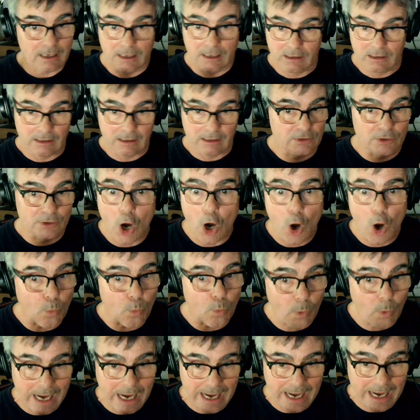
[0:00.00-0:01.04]
no
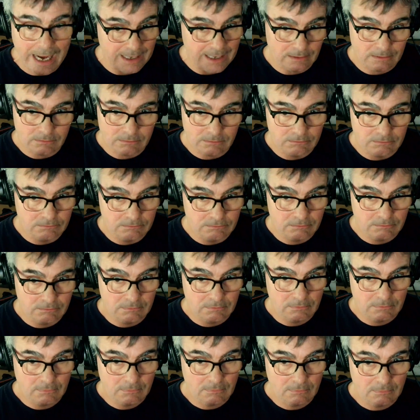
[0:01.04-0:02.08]
way,
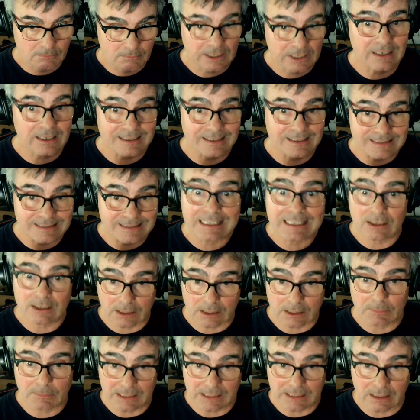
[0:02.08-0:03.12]
because he could
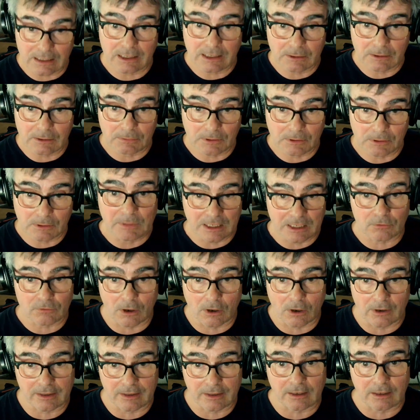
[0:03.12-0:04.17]
be thrown
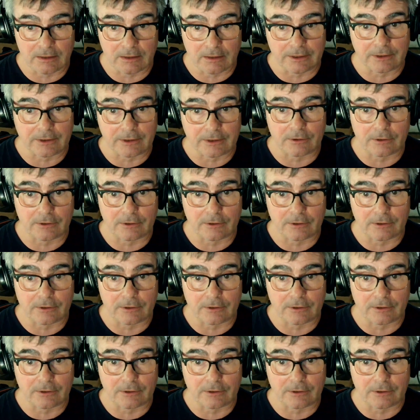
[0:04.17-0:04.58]
in the clinker.